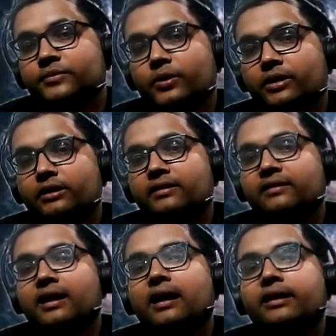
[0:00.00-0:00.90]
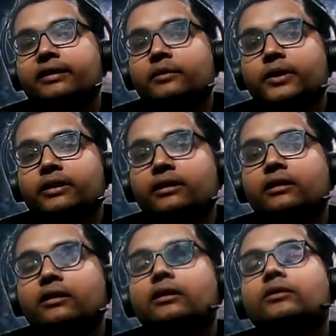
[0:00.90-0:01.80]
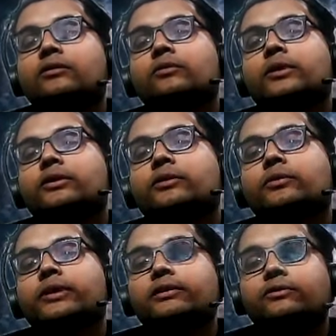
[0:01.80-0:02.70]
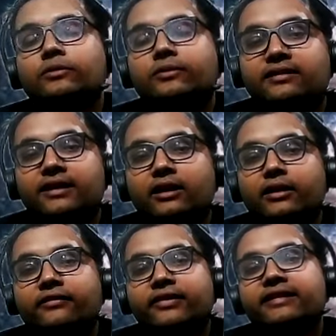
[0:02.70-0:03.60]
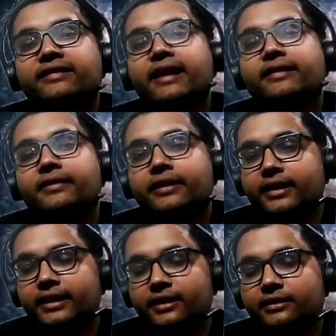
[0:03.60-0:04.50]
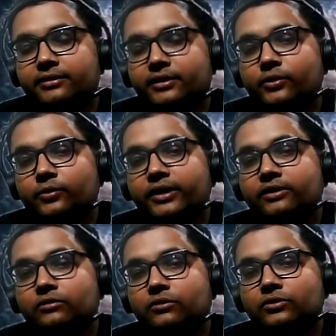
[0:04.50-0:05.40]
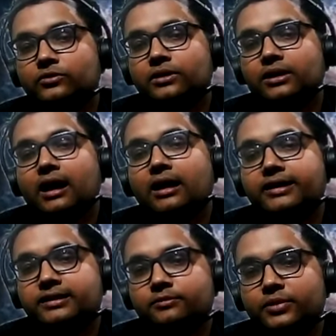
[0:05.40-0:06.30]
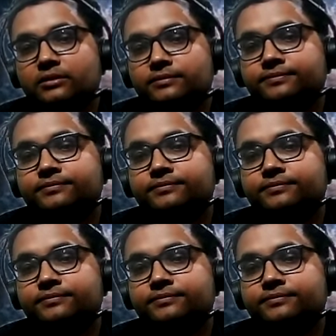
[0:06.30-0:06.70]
Okay. It is a Kali remedy. So what you need to do is that every Saturday, you need to go to a Kali temple.